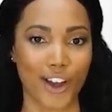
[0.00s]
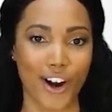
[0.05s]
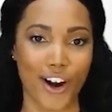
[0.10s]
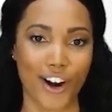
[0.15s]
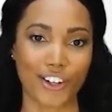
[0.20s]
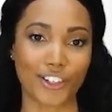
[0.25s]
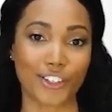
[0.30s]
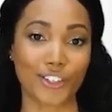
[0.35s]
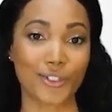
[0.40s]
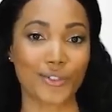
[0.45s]
Are
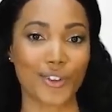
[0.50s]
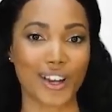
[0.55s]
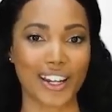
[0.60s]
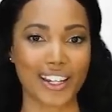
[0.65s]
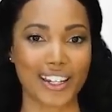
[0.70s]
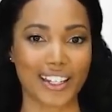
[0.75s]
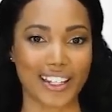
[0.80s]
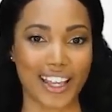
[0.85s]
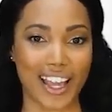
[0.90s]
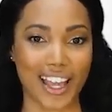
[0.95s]
you ready
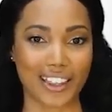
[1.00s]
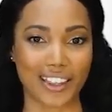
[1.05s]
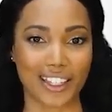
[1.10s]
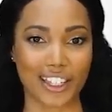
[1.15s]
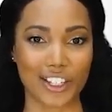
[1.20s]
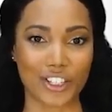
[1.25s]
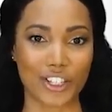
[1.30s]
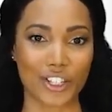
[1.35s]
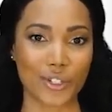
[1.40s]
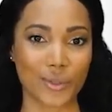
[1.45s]
to get
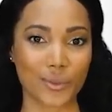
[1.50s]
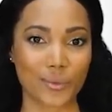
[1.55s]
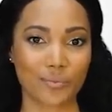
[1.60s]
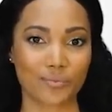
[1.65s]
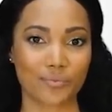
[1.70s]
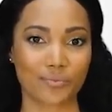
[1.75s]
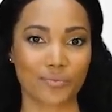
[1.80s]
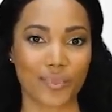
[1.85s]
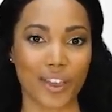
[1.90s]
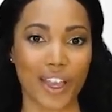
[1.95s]
linked to?
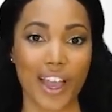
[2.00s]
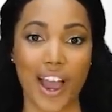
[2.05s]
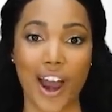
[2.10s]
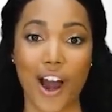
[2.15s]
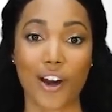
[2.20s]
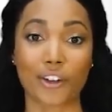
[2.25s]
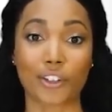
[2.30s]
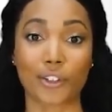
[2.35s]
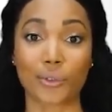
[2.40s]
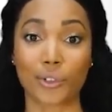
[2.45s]

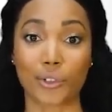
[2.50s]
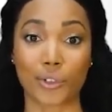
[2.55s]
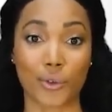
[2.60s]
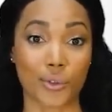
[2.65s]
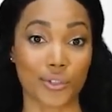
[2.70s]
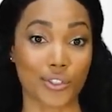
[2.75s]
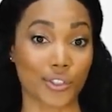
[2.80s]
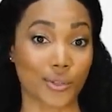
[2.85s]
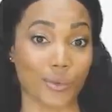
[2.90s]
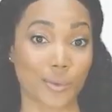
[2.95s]
Our
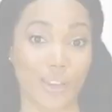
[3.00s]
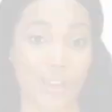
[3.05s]
unicorns are